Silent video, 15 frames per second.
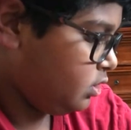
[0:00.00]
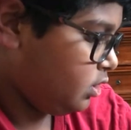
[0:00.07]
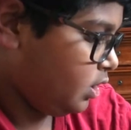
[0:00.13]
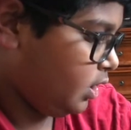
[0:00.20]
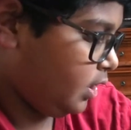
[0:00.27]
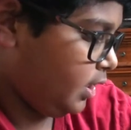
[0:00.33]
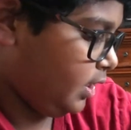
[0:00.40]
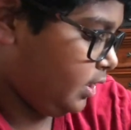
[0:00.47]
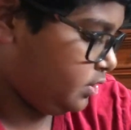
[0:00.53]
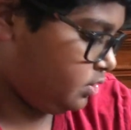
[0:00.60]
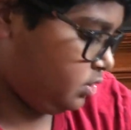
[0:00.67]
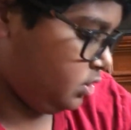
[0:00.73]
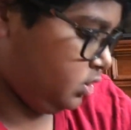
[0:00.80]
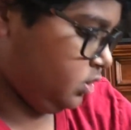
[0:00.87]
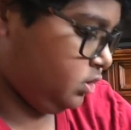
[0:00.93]
And it
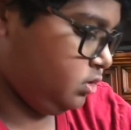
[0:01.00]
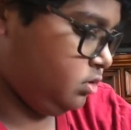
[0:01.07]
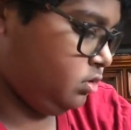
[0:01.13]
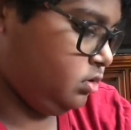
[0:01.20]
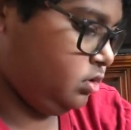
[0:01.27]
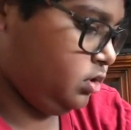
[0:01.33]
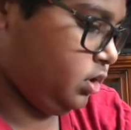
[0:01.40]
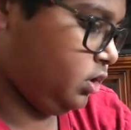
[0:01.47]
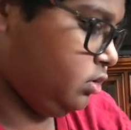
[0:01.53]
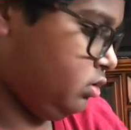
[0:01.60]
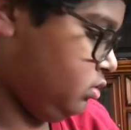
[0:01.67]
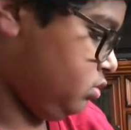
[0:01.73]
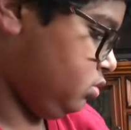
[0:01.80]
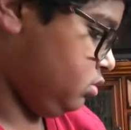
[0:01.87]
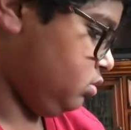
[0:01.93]
has the thing.
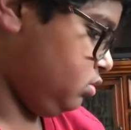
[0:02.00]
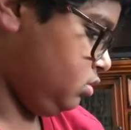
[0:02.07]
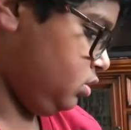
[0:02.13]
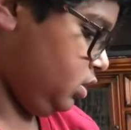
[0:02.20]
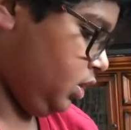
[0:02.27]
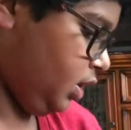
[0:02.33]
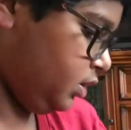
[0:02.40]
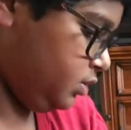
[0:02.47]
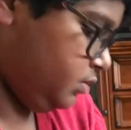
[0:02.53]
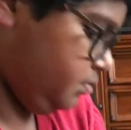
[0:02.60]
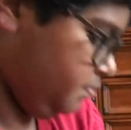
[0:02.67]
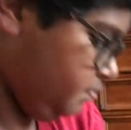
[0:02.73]
It has